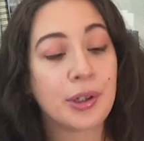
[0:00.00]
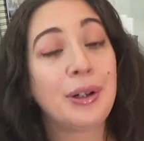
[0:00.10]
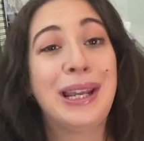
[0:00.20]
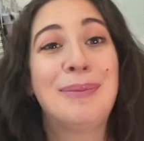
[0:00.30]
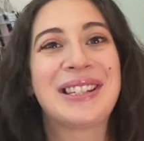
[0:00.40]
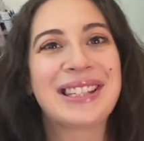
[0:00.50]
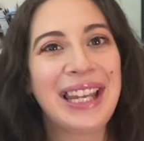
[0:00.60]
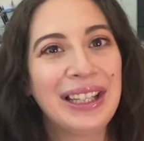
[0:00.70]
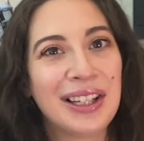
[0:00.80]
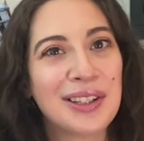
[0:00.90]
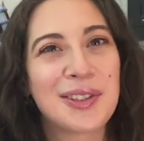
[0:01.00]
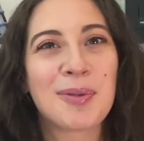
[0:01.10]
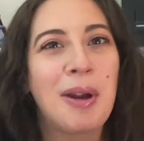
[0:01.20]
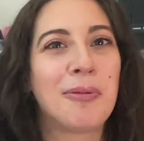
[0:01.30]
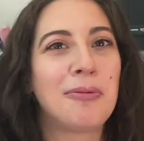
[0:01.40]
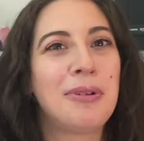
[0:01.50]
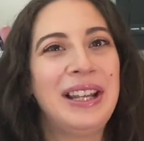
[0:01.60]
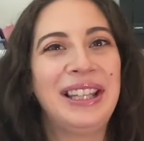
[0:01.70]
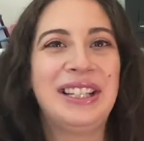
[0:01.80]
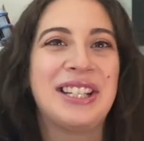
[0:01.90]
her name is Kayla, so I
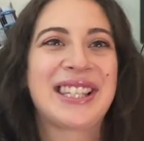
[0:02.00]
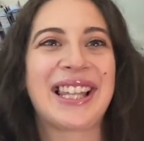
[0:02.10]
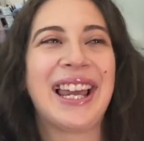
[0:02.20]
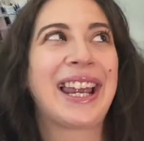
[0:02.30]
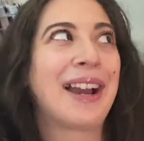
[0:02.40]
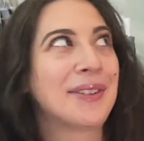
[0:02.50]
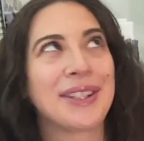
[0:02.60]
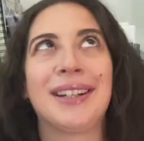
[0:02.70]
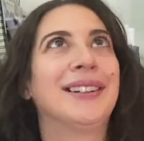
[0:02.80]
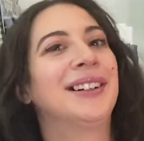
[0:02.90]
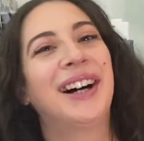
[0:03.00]
really just like, I was like,